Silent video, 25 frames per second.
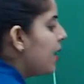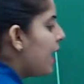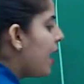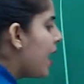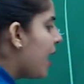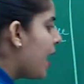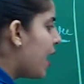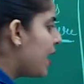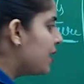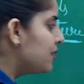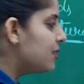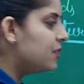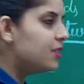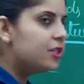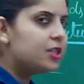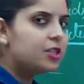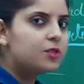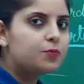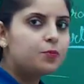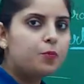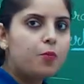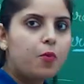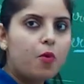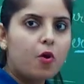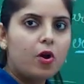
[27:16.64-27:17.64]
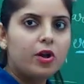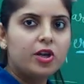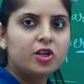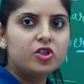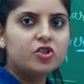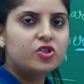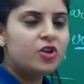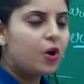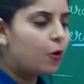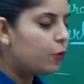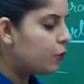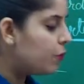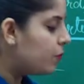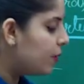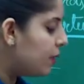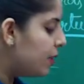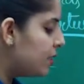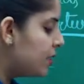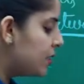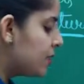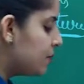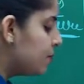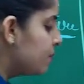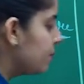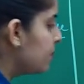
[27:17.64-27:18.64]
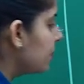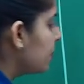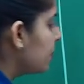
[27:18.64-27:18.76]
as it is polished outwards.